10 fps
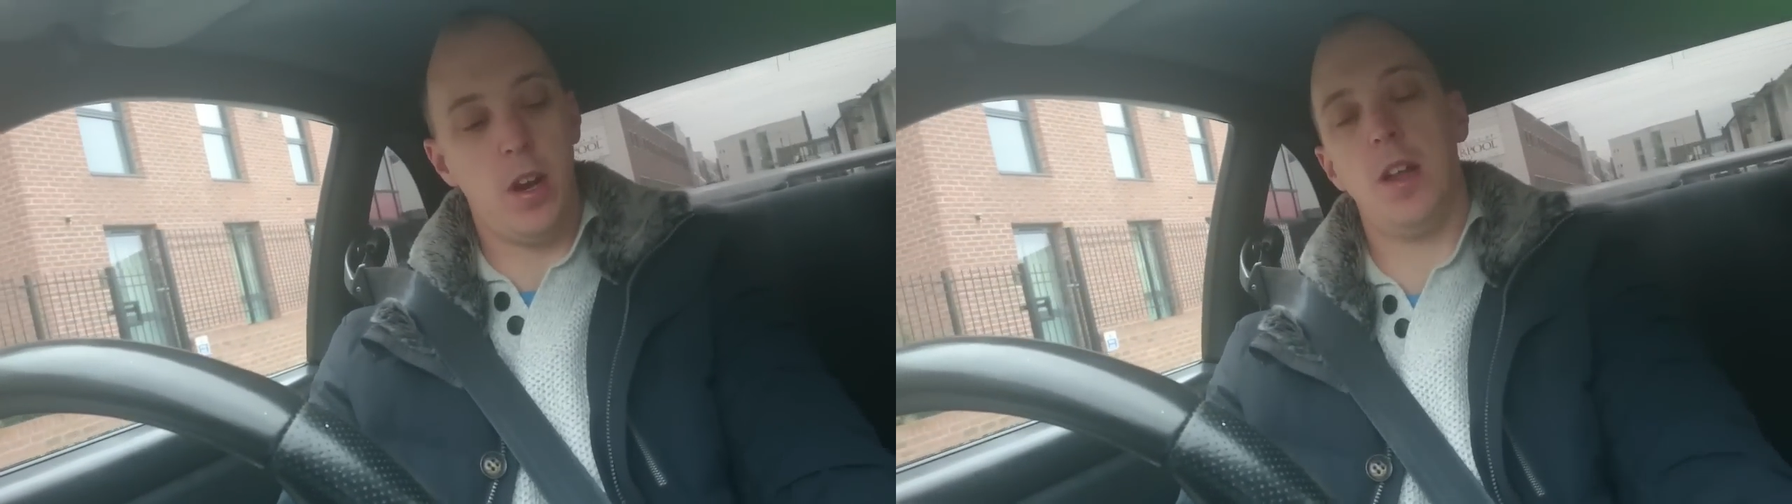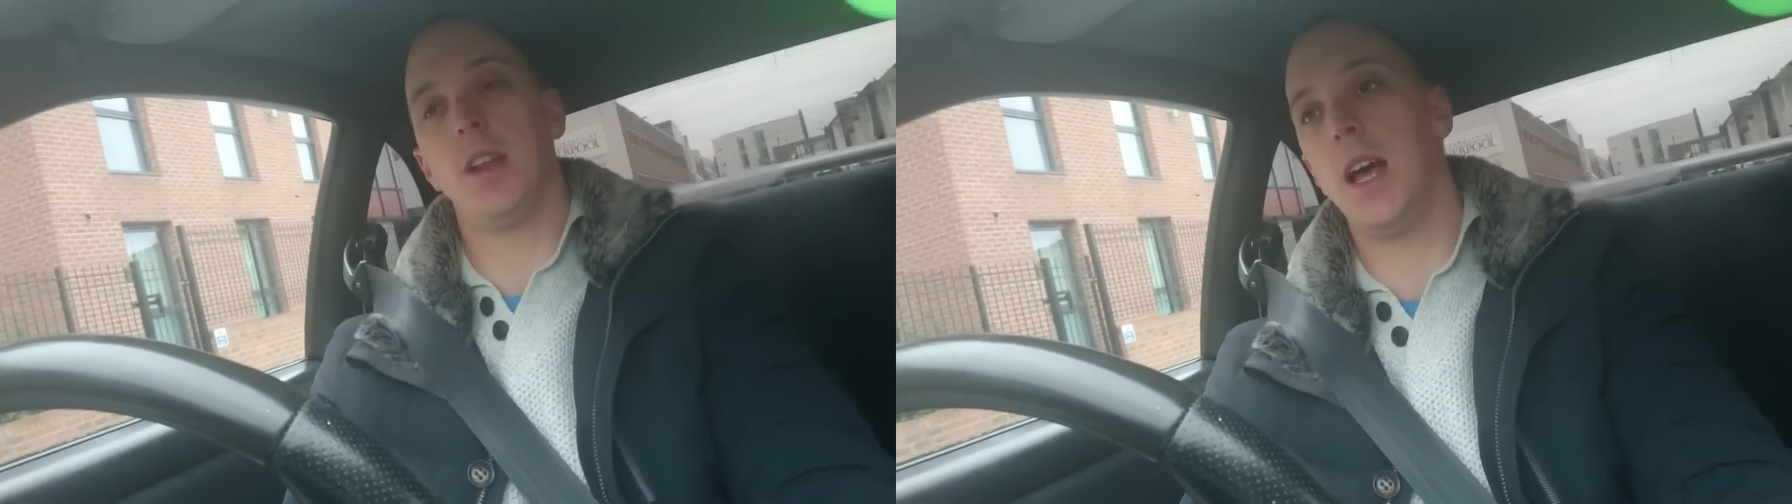
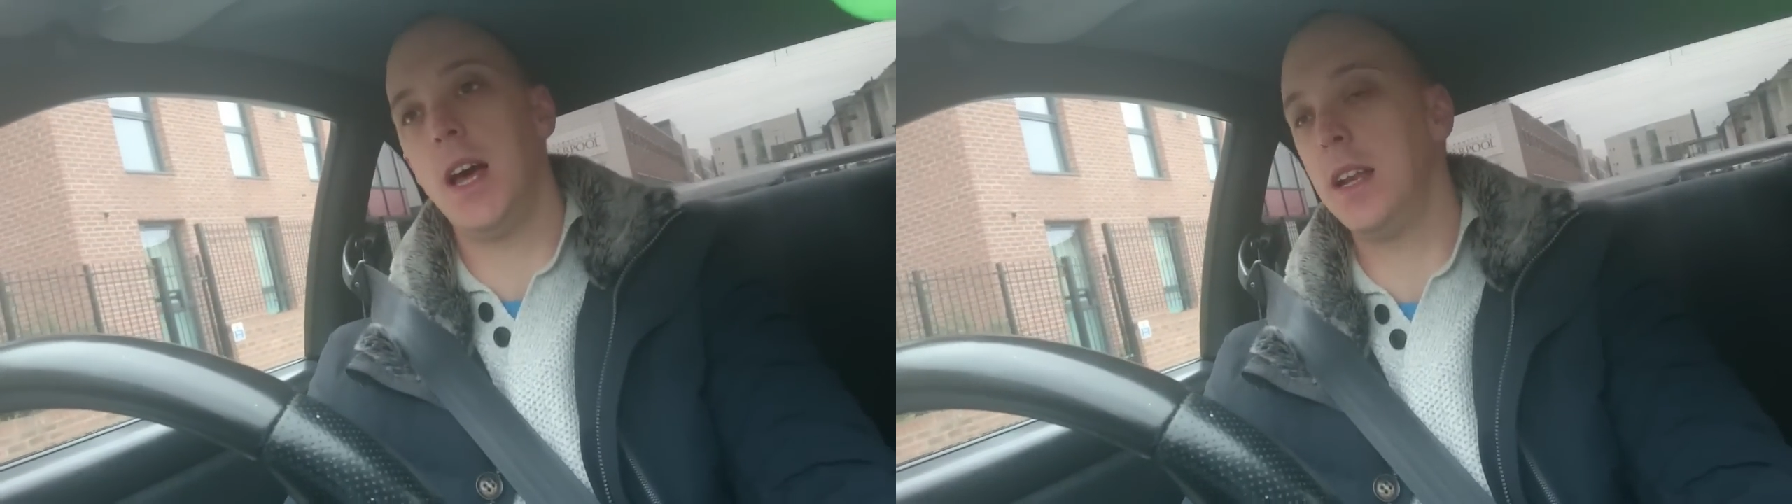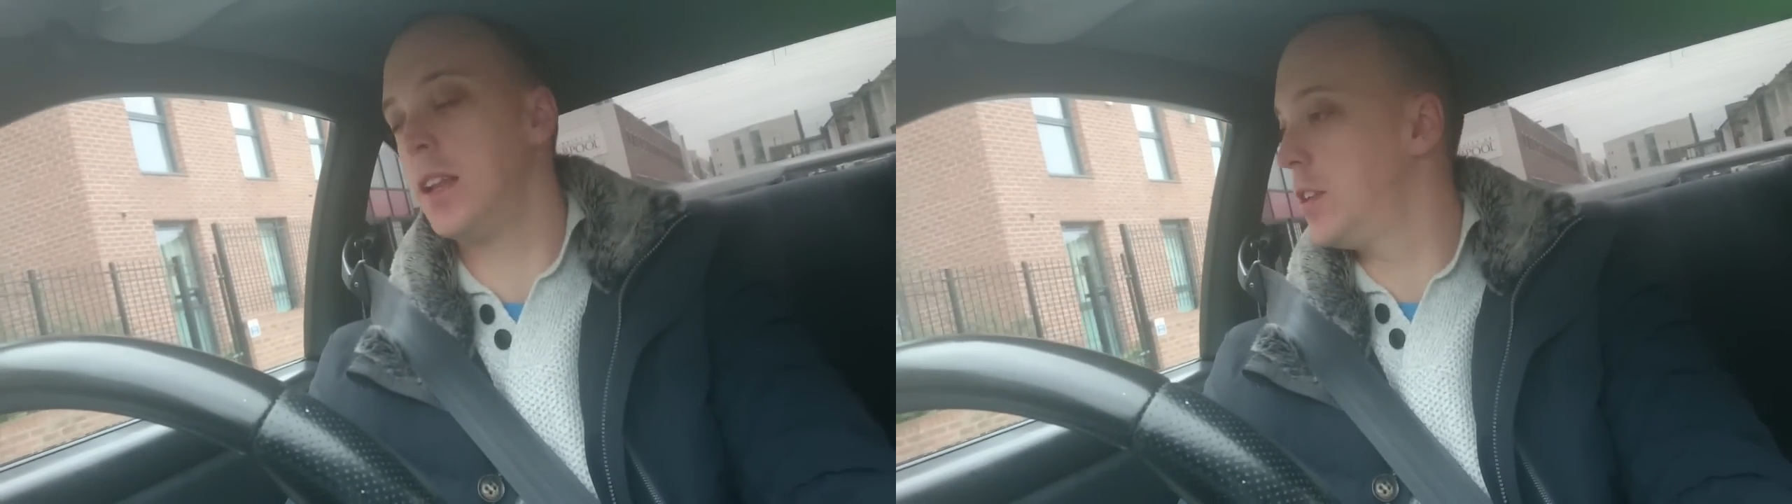
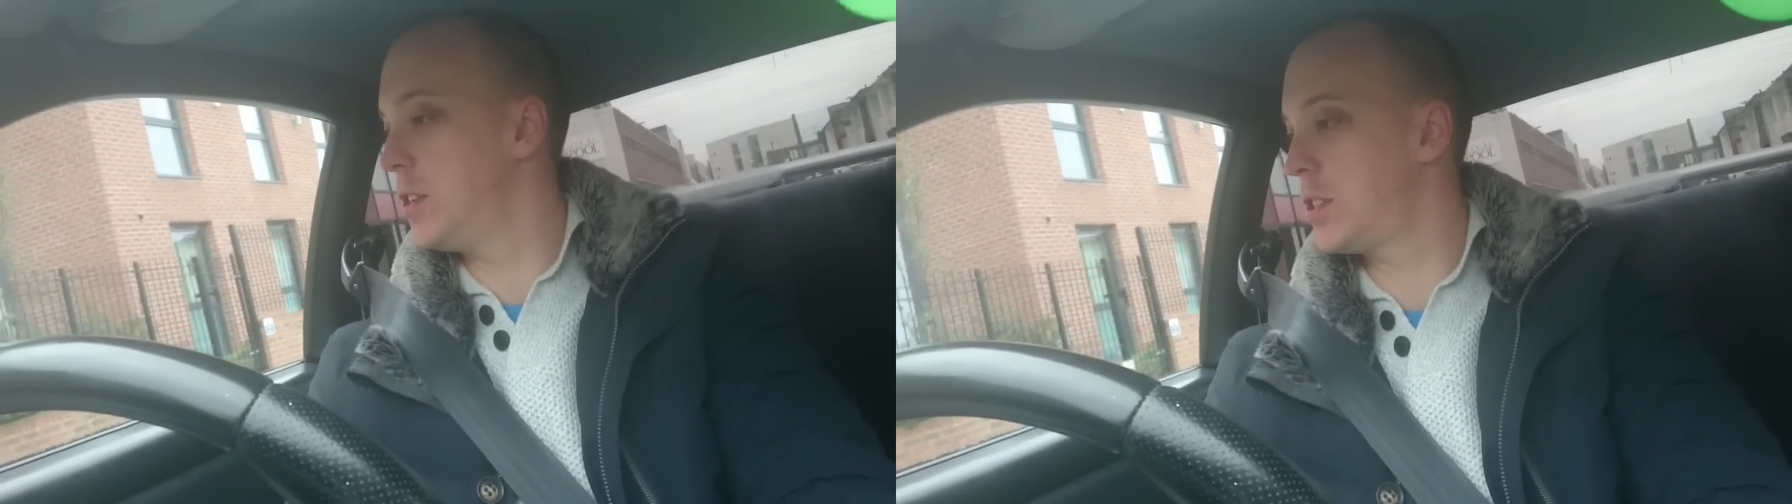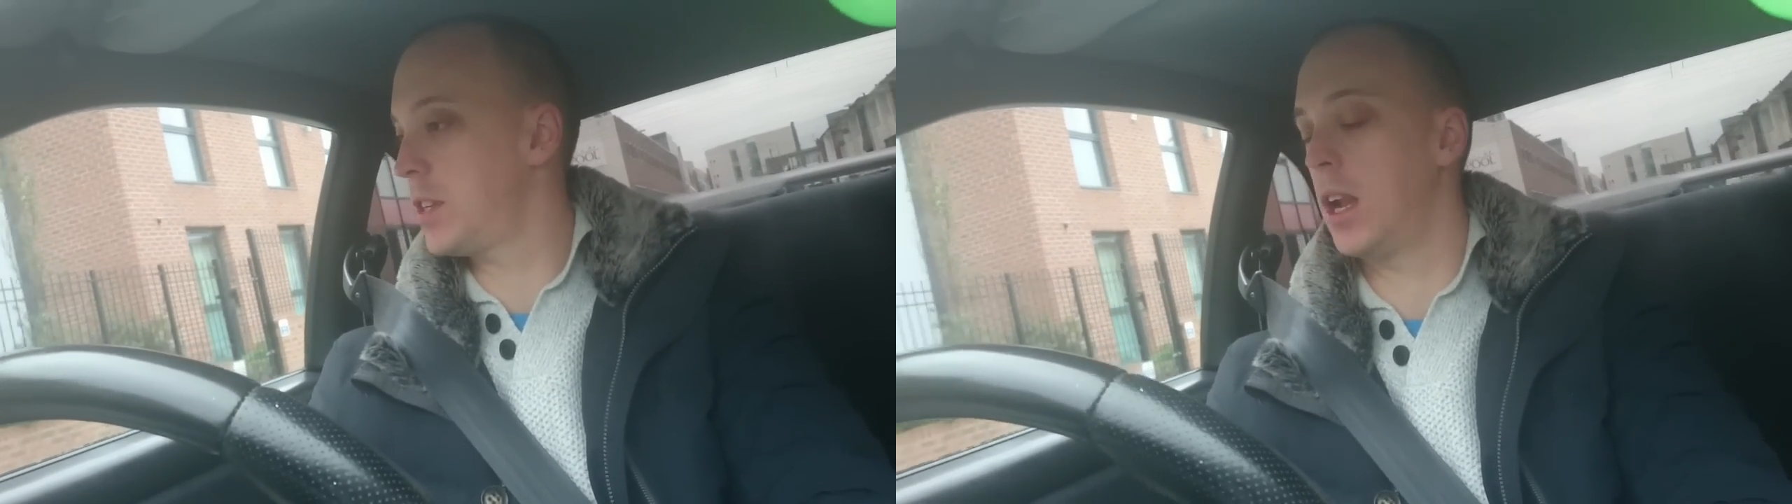online
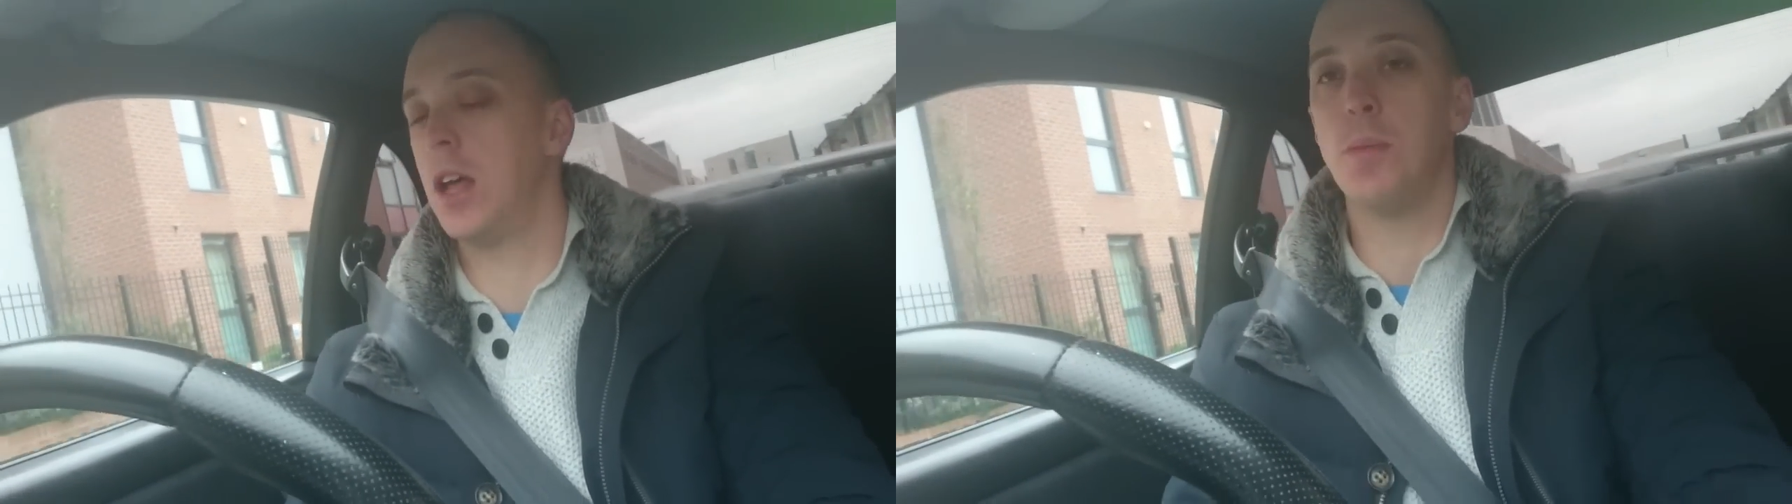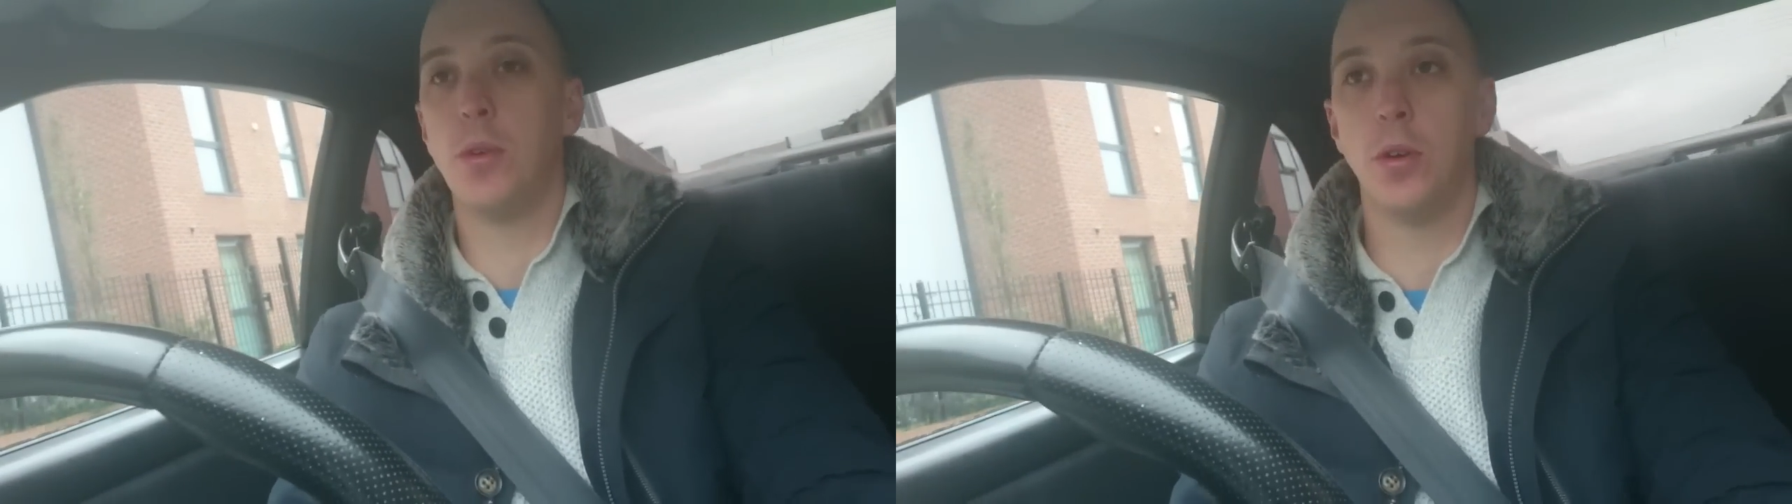there's a
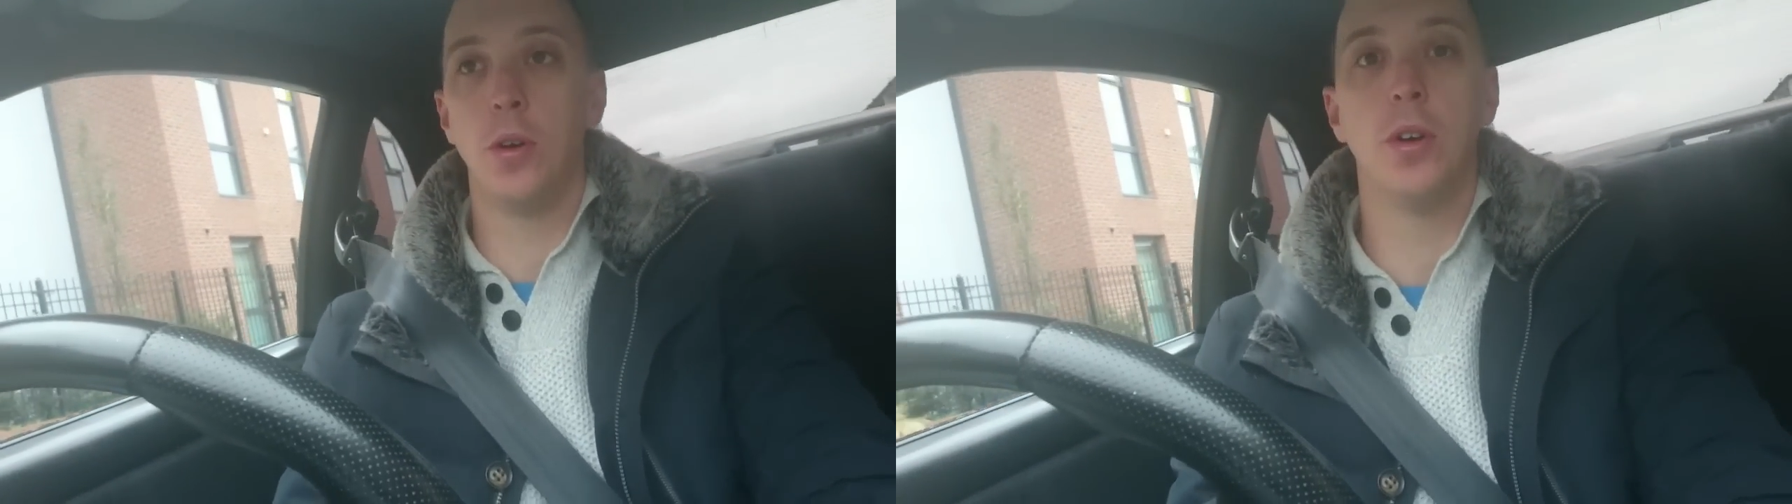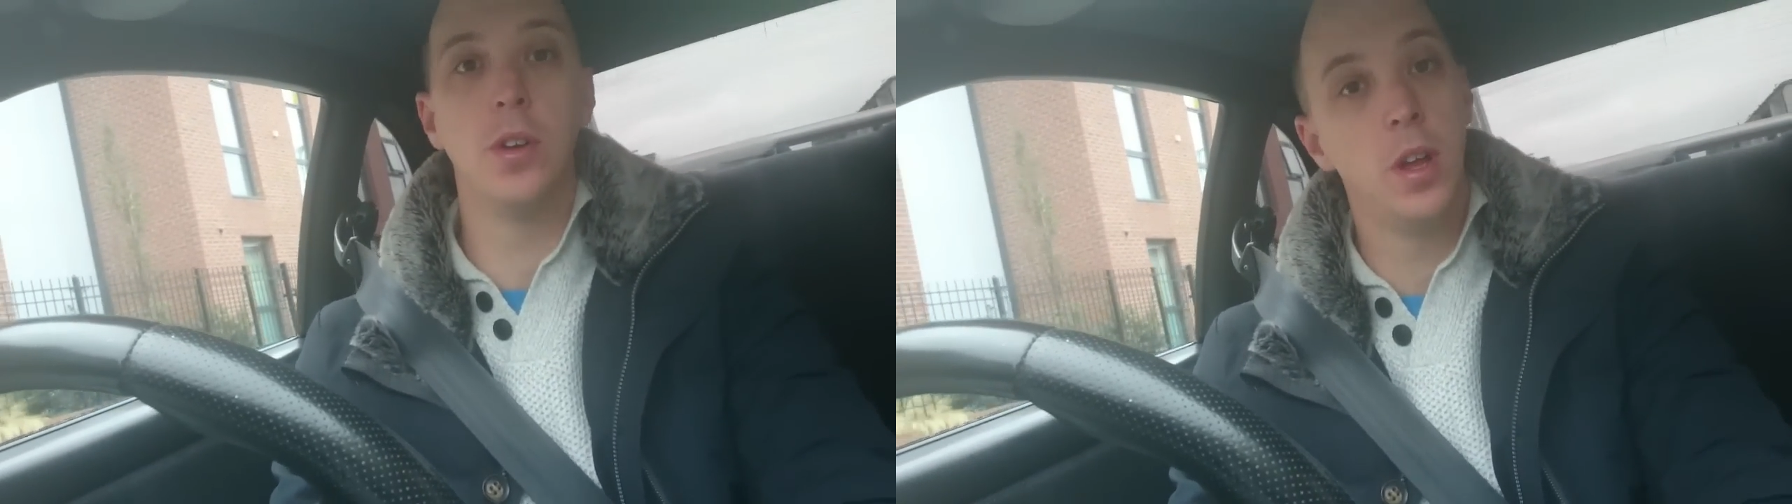lot more